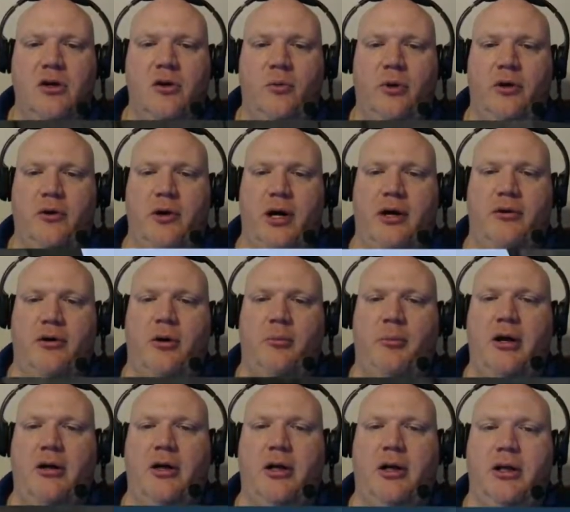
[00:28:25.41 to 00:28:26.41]
We can go out here on our
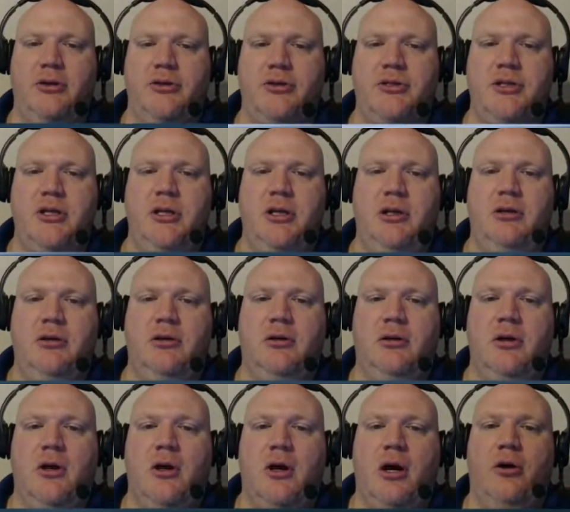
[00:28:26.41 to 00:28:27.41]
balcony and see.
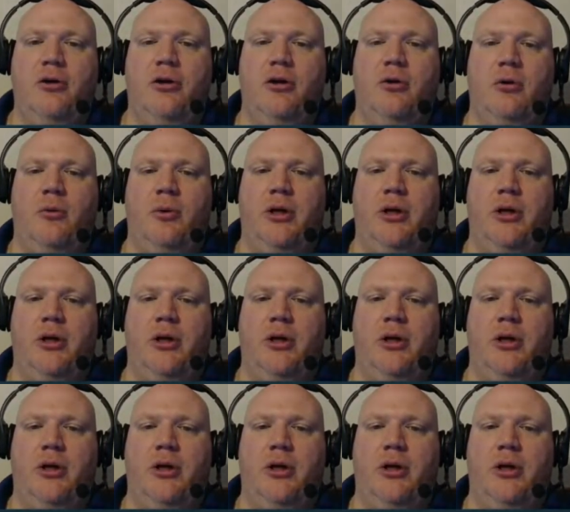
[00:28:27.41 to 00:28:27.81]
Oh, you know what?